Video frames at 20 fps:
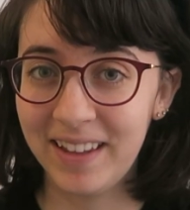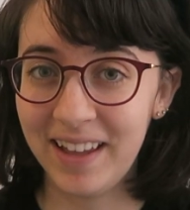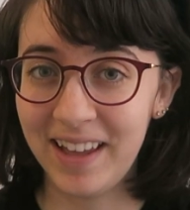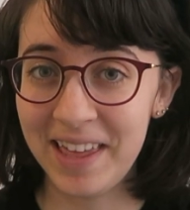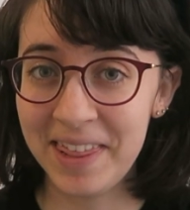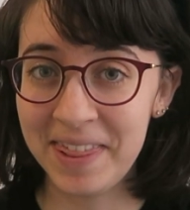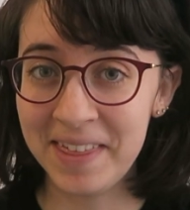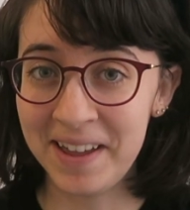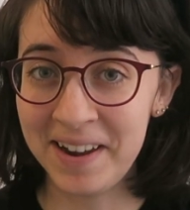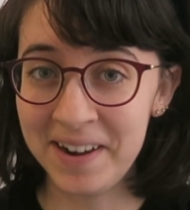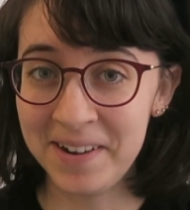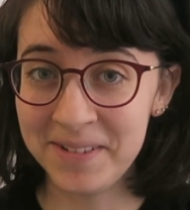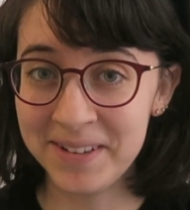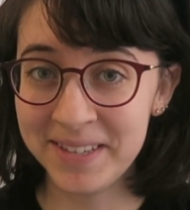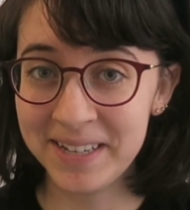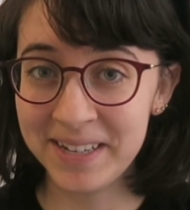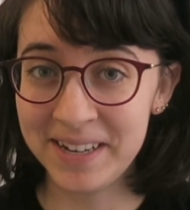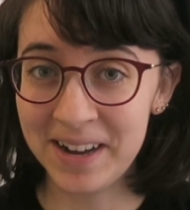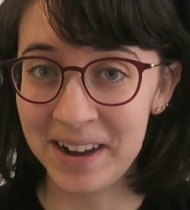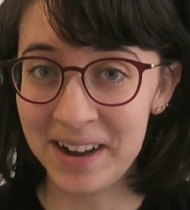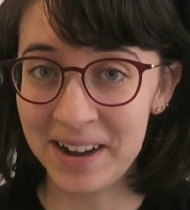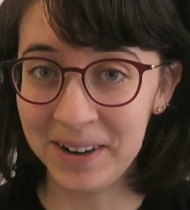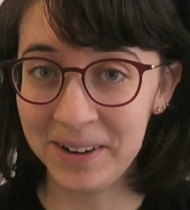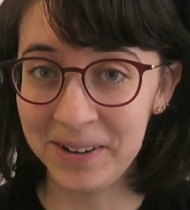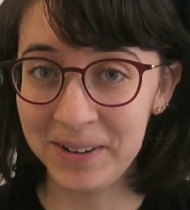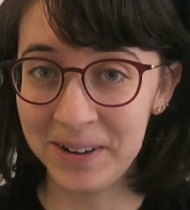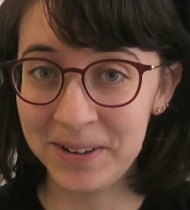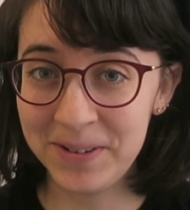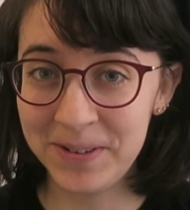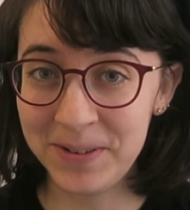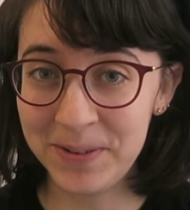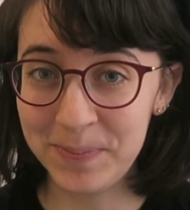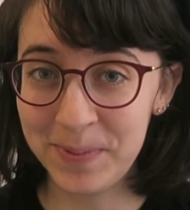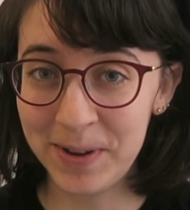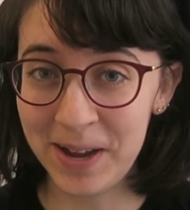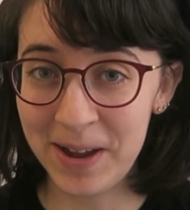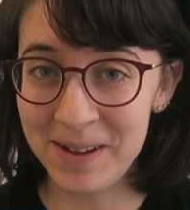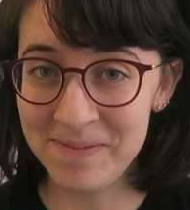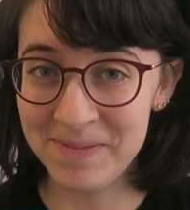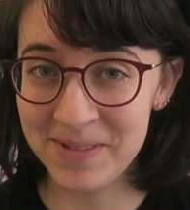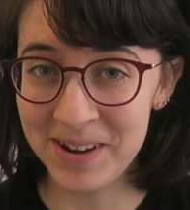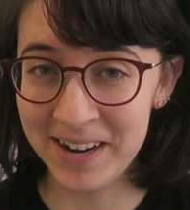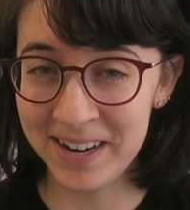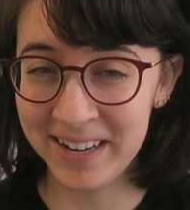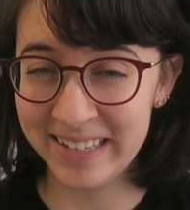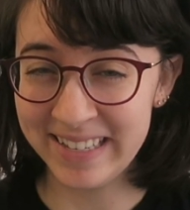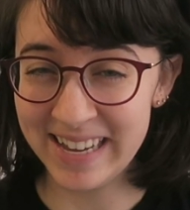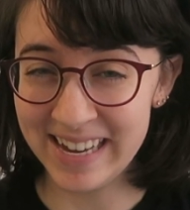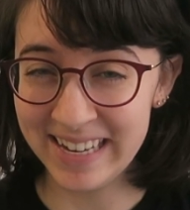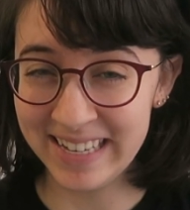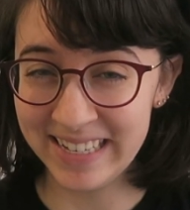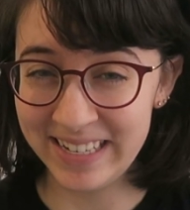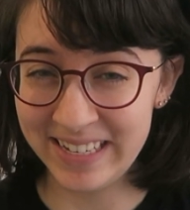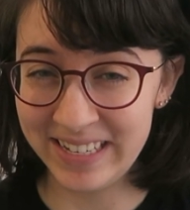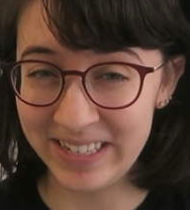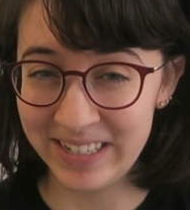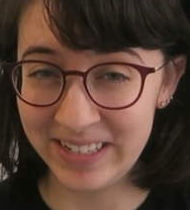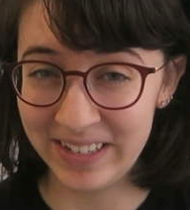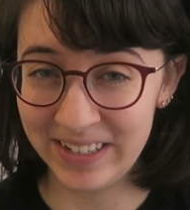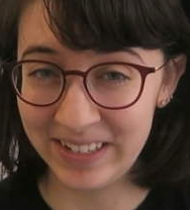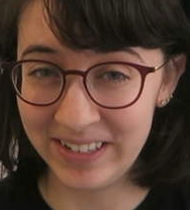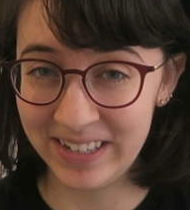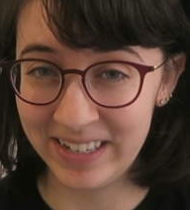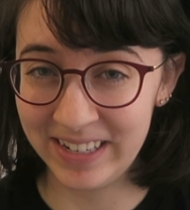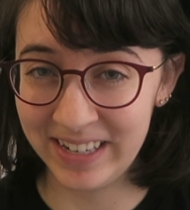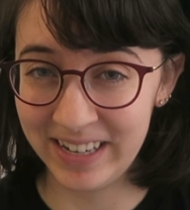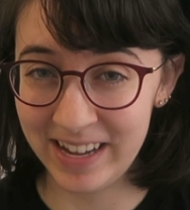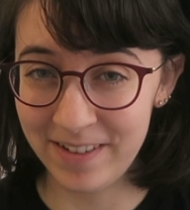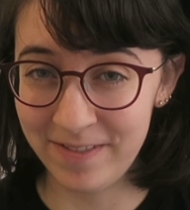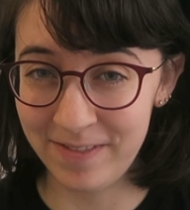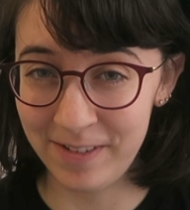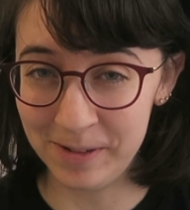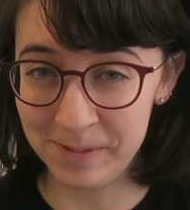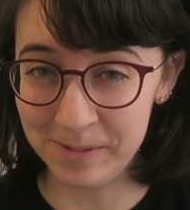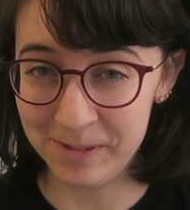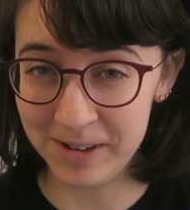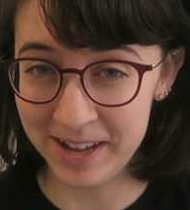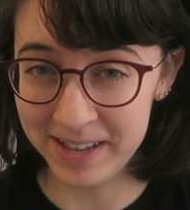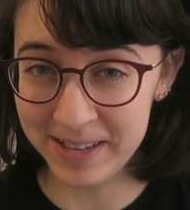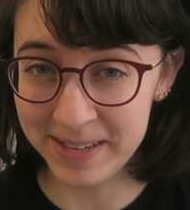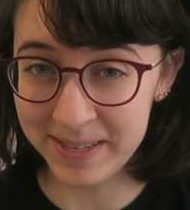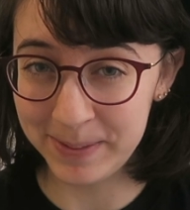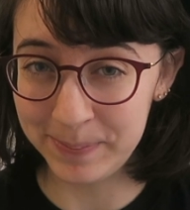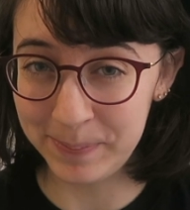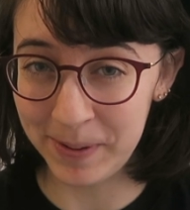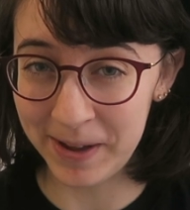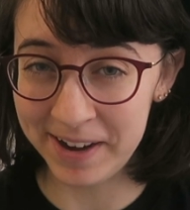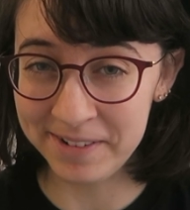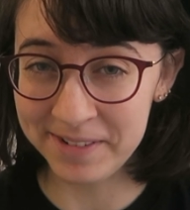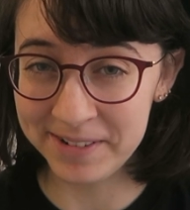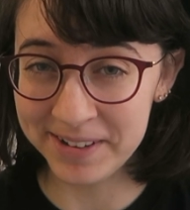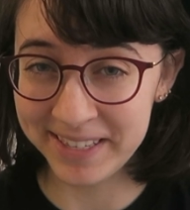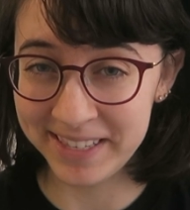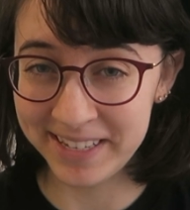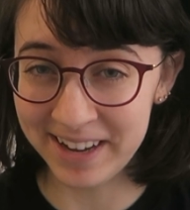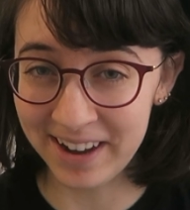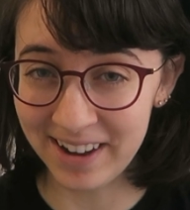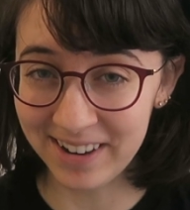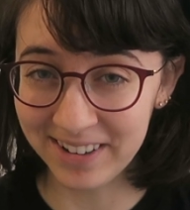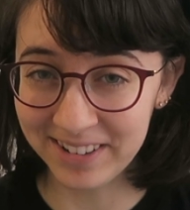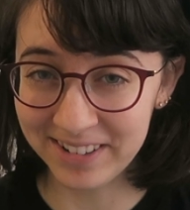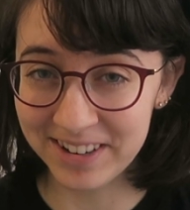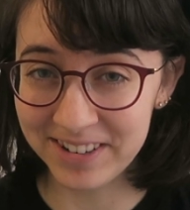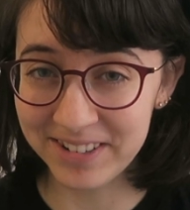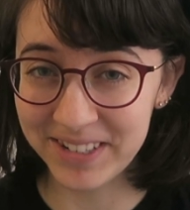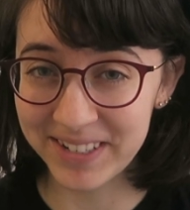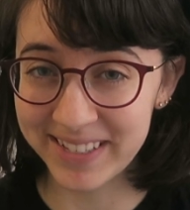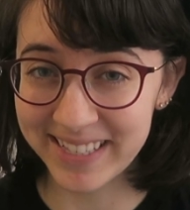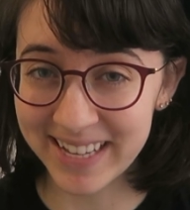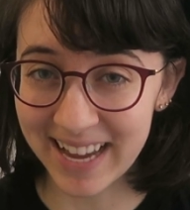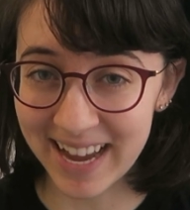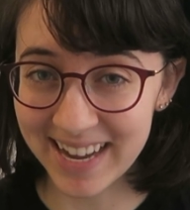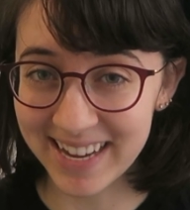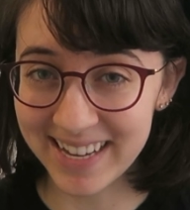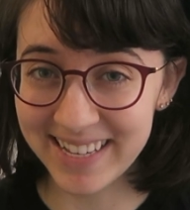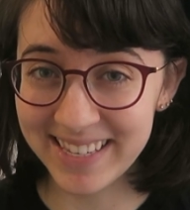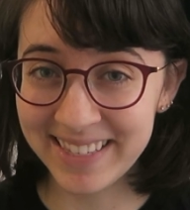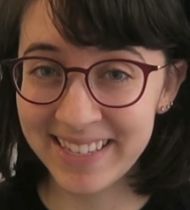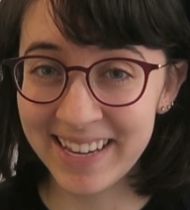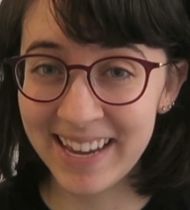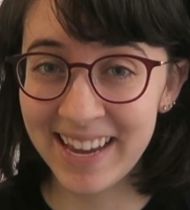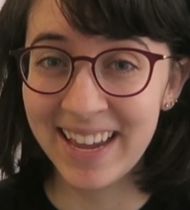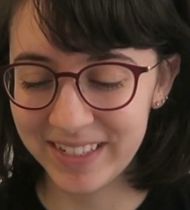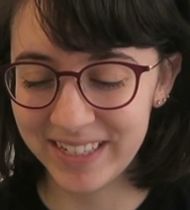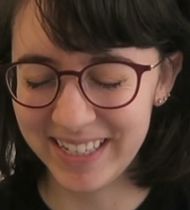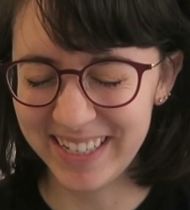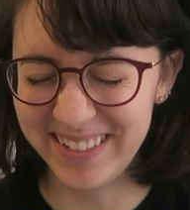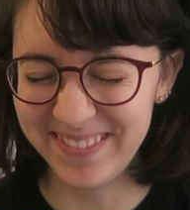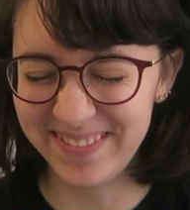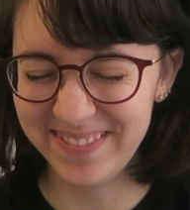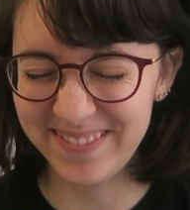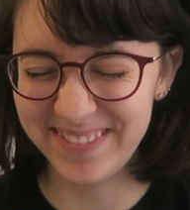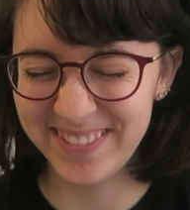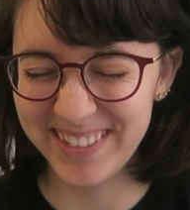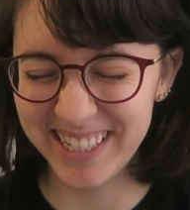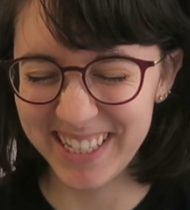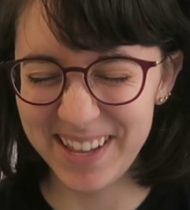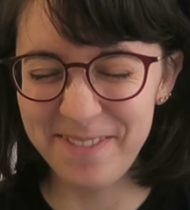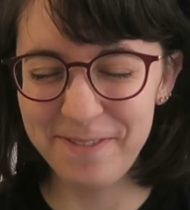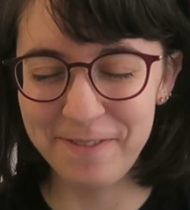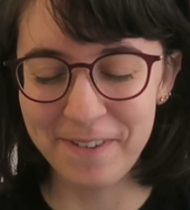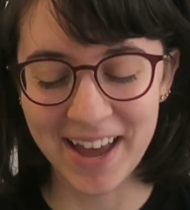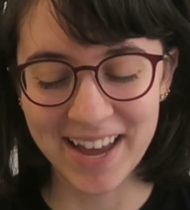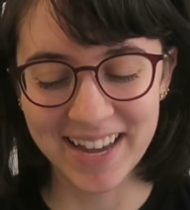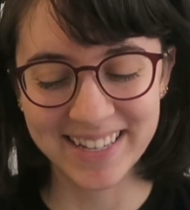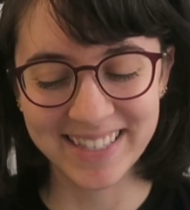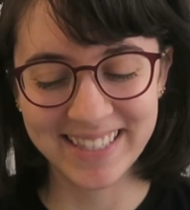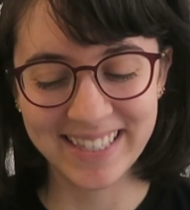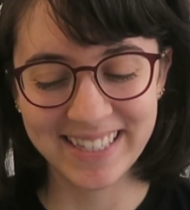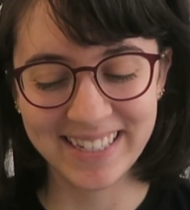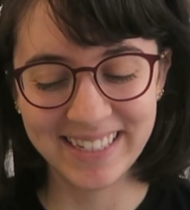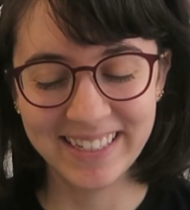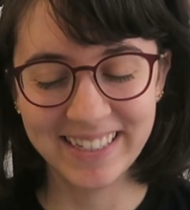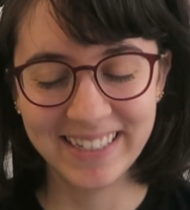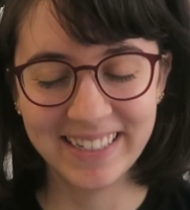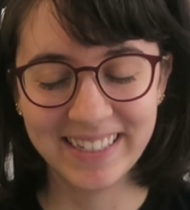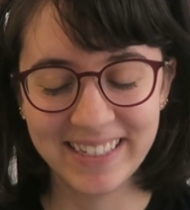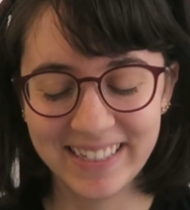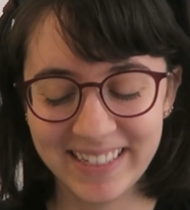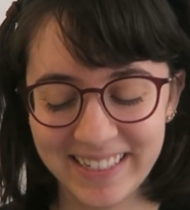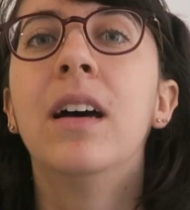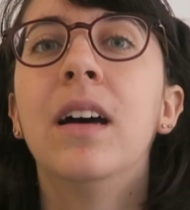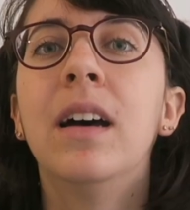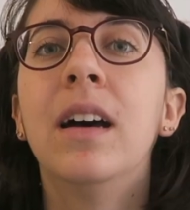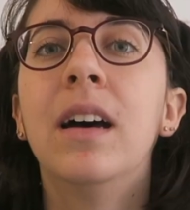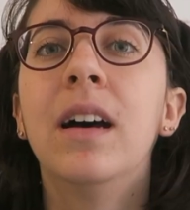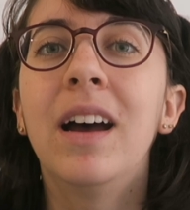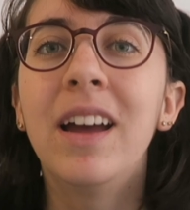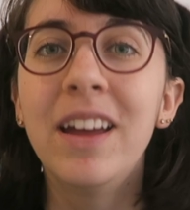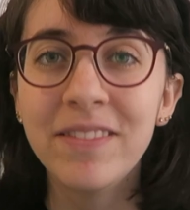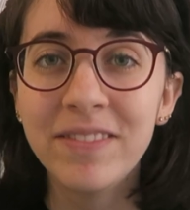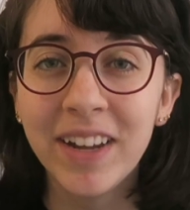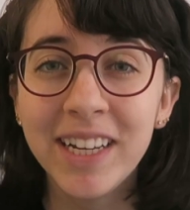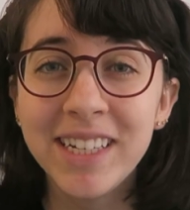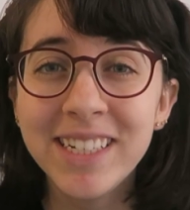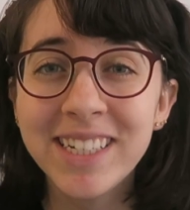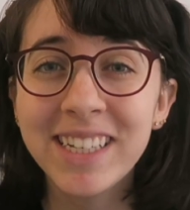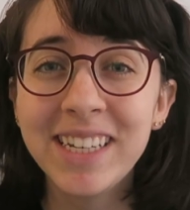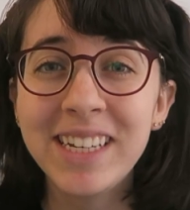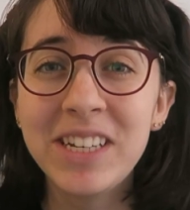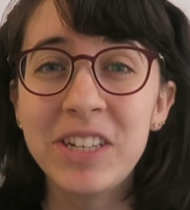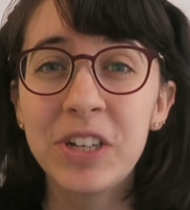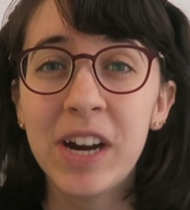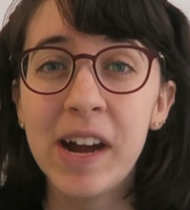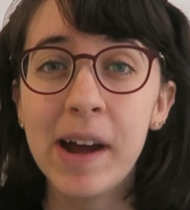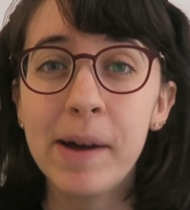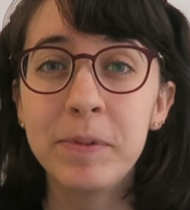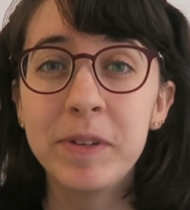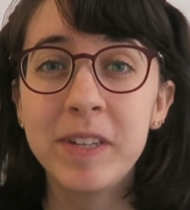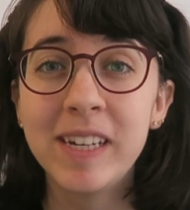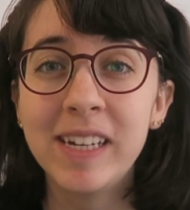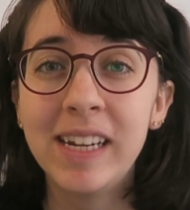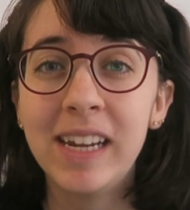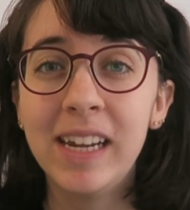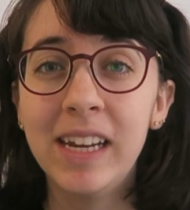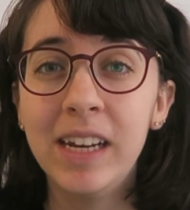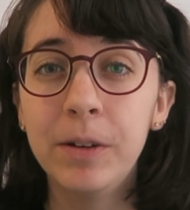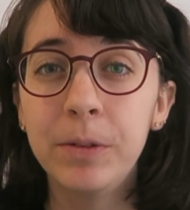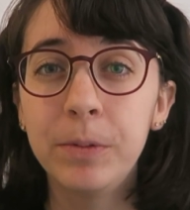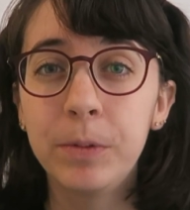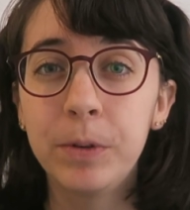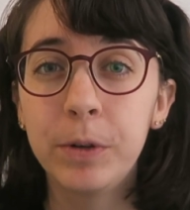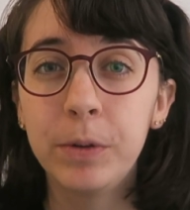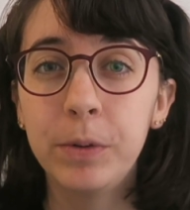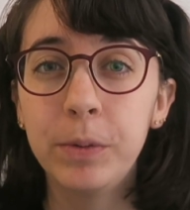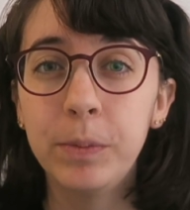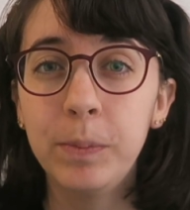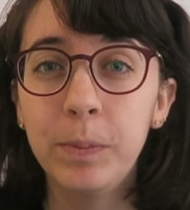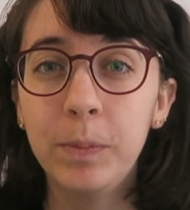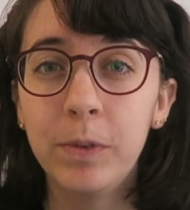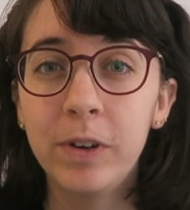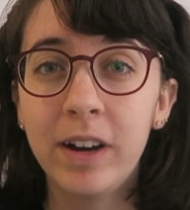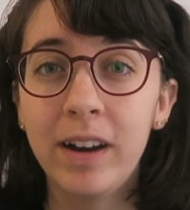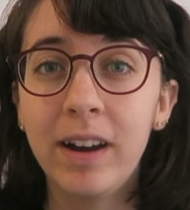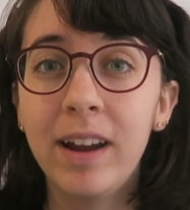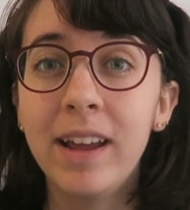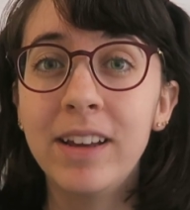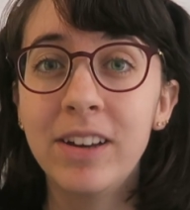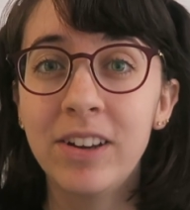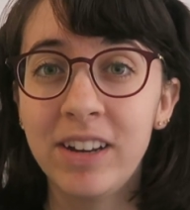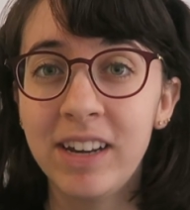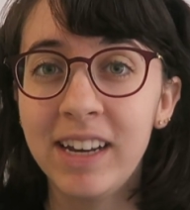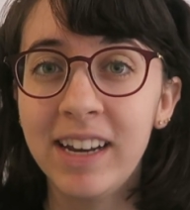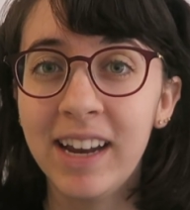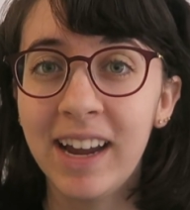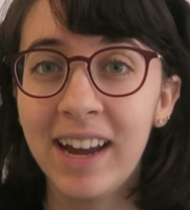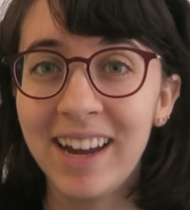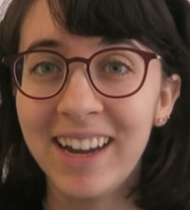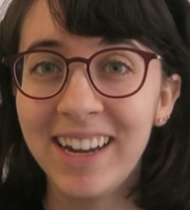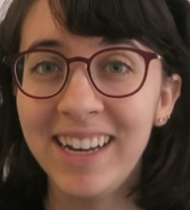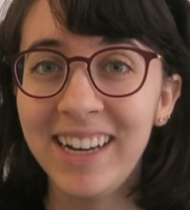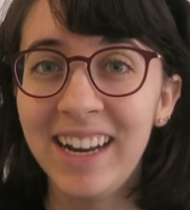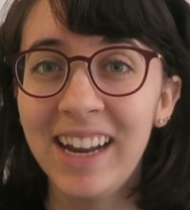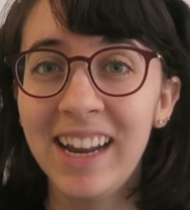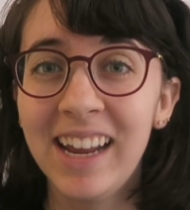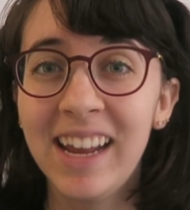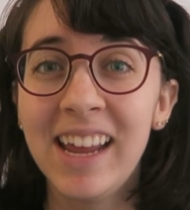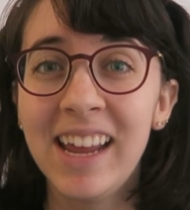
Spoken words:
I thought it was a cockroach, but I'm not exactly sure if it was, but it was cockroach-sized and really fast. I eventually trapped it in a room where it couldn't hide,